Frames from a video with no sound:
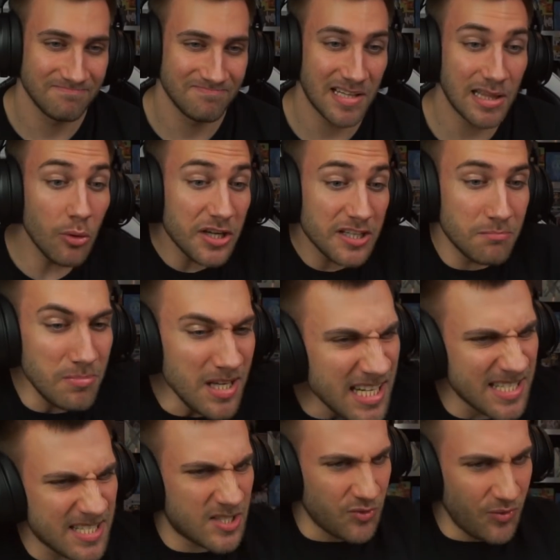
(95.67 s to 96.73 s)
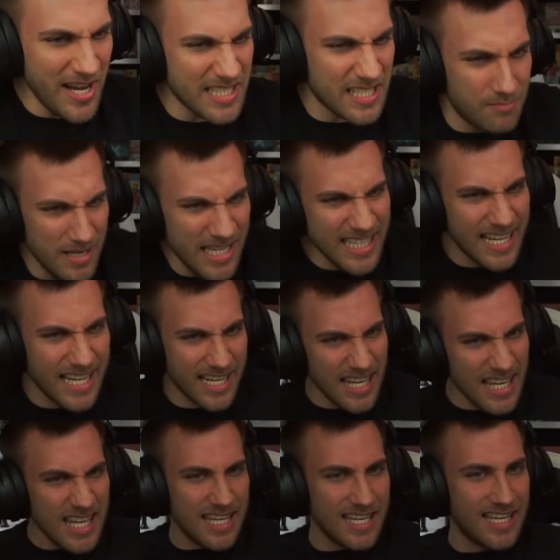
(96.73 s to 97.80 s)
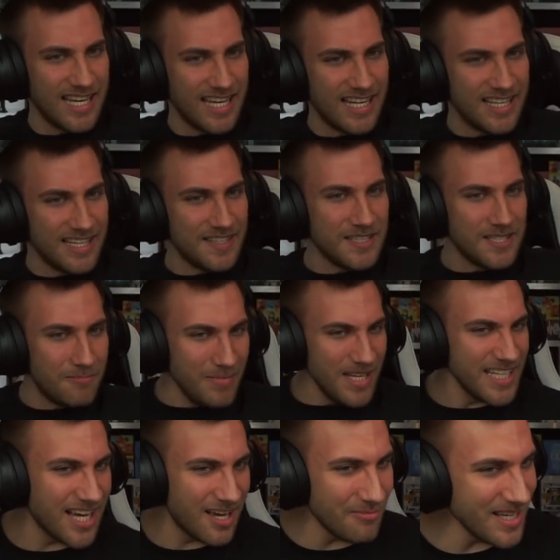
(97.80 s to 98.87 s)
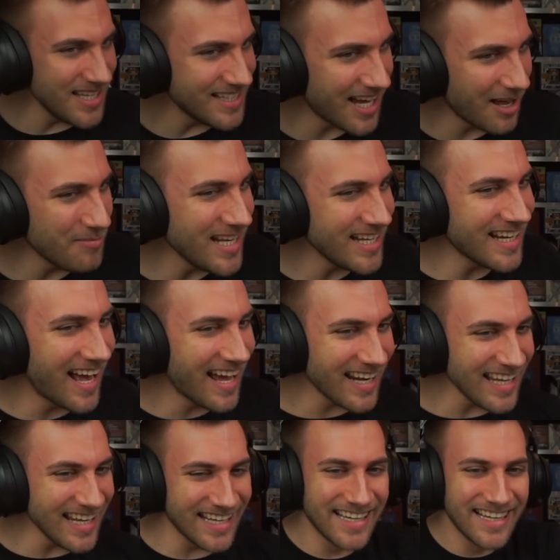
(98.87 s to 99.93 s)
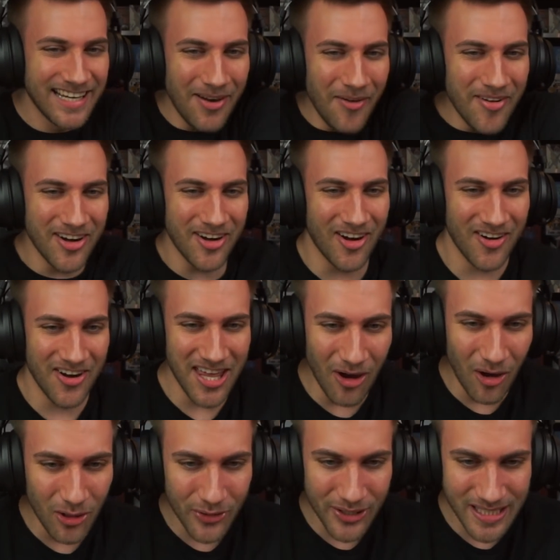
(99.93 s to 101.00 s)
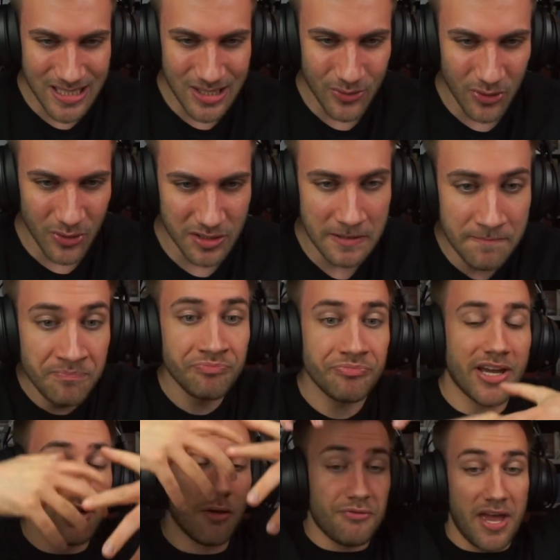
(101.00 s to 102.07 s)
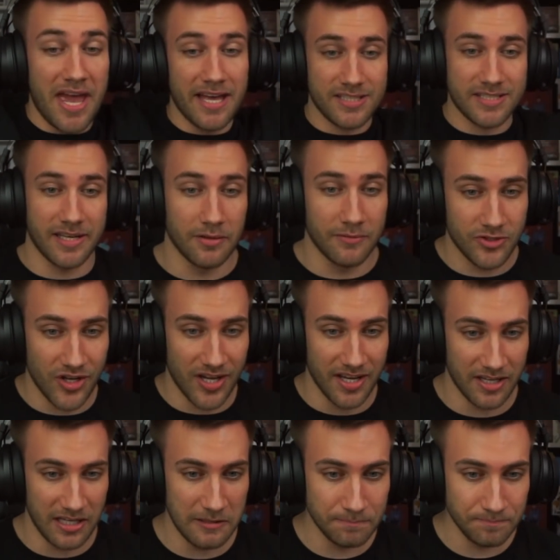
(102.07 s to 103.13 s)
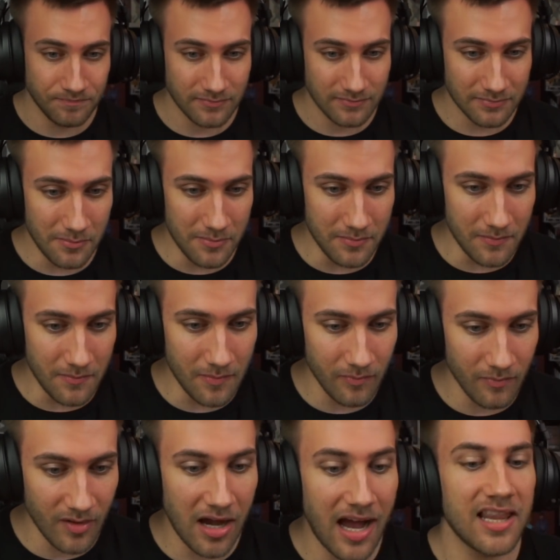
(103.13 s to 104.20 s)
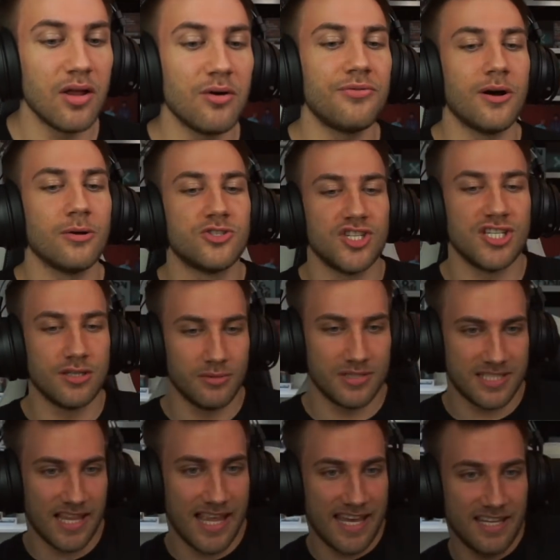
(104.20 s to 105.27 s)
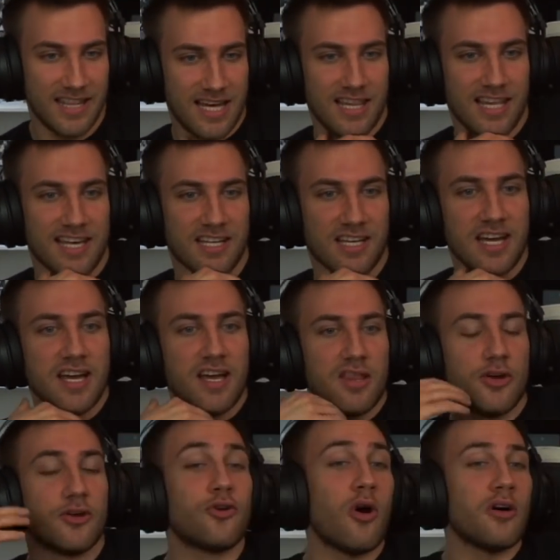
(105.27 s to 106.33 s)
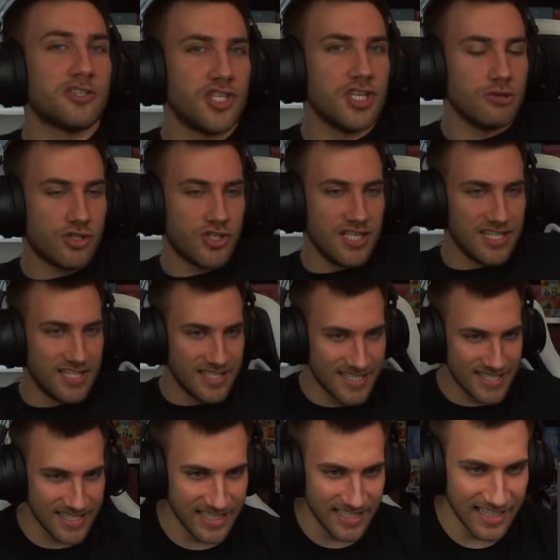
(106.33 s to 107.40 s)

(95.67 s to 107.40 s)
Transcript: Look at Mina's dress! Mina Ri! Look at her! They're all looking so good! I love the hairstyle of Jaehyung-hee. I love how Jiho is laying there like the god Jiho she is.